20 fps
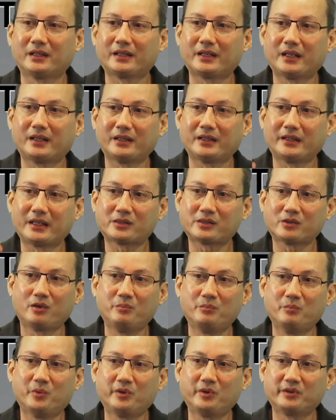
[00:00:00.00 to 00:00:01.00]
that, that's
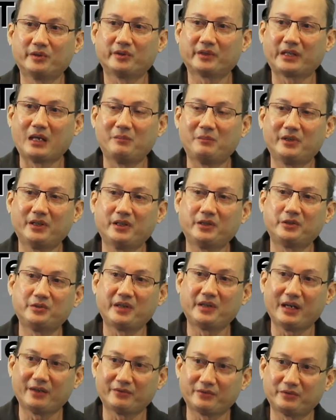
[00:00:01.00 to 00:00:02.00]
on board your camera,
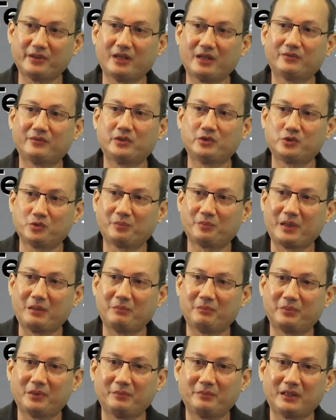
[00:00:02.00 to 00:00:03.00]
you have to have a
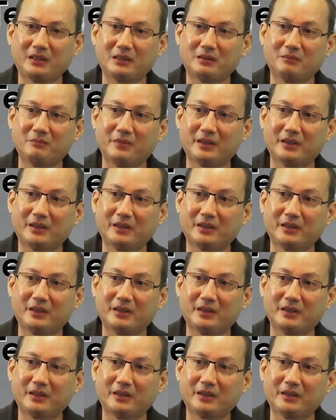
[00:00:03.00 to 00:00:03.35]
JUPEM permit.